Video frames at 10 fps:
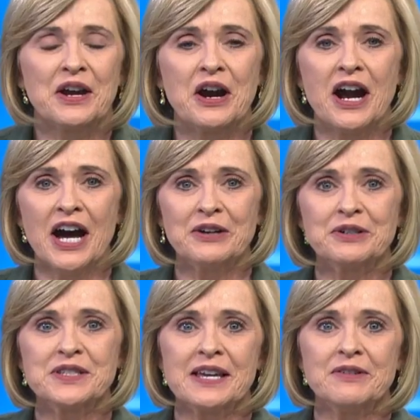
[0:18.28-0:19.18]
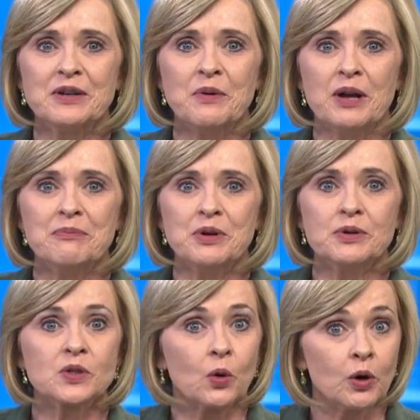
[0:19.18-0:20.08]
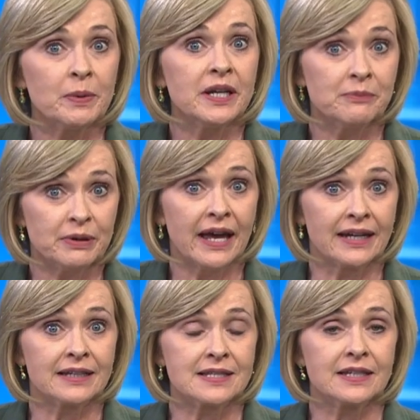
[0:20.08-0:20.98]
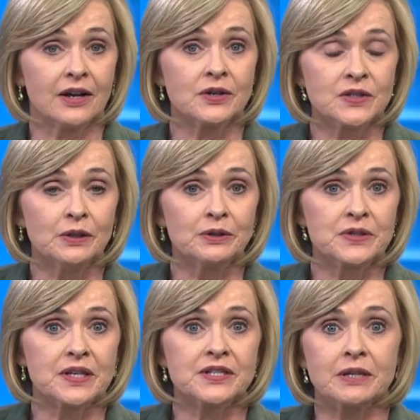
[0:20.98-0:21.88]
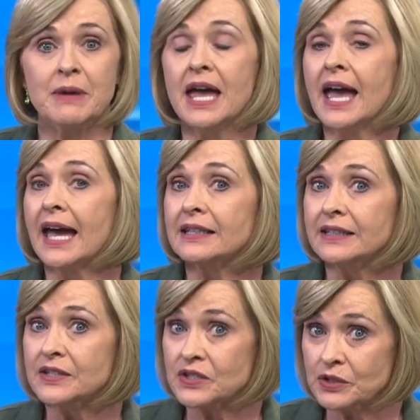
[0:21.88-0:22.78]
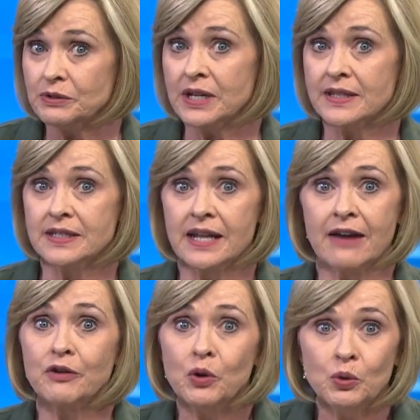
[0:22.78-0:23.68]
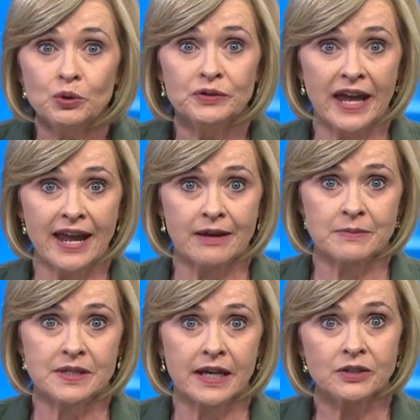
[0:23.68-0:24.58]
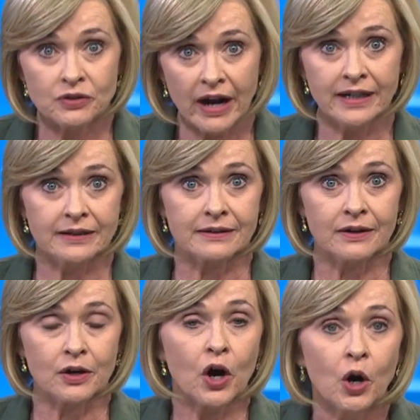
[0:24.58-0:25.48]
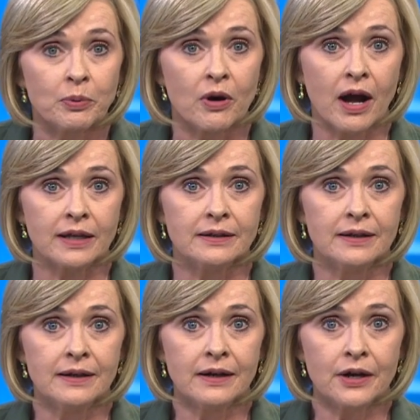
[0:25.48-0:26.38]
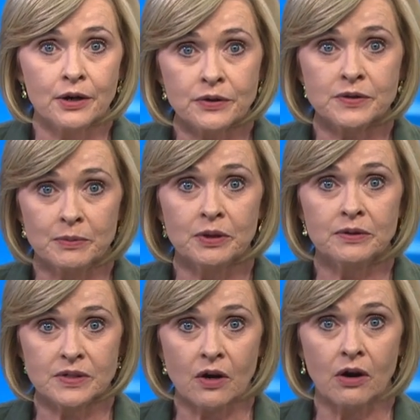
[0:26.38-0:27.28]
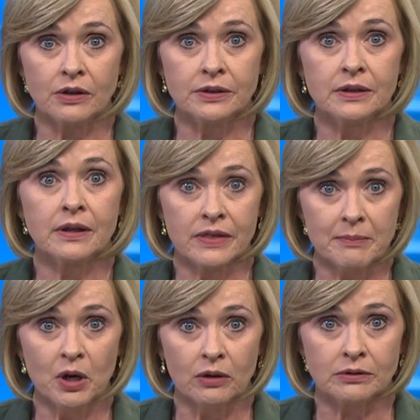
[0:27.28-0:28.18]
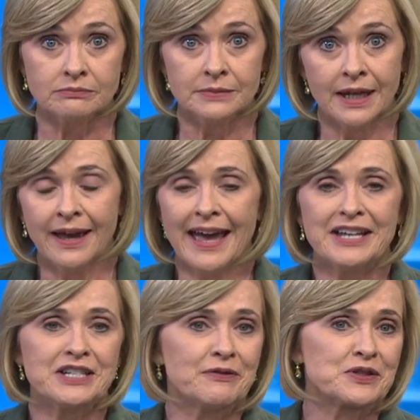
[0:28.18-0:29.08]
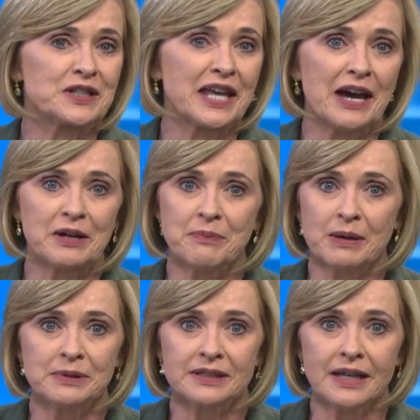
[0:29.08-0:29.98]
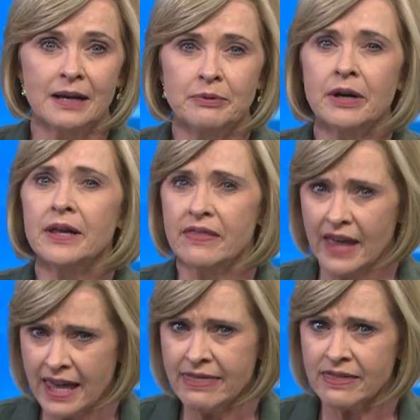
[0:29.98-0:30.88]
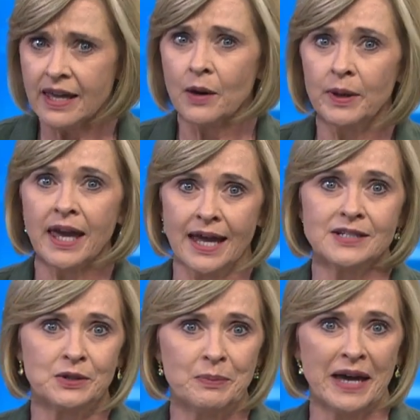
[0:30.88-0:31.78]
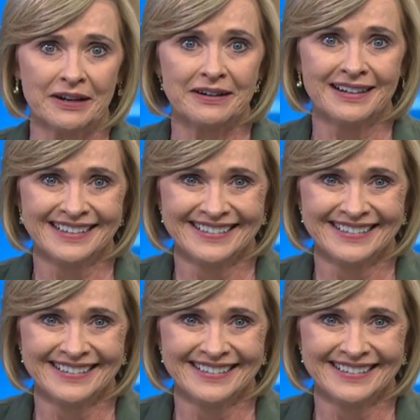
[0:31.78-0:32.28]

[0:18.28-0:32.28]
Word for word: There are 171 moons orbiting planets in our solar system. At least two dozen have cool names like Triton or Oberon. Earth's moon is called the moon. At Jefferson County Public Library, they think we can do better.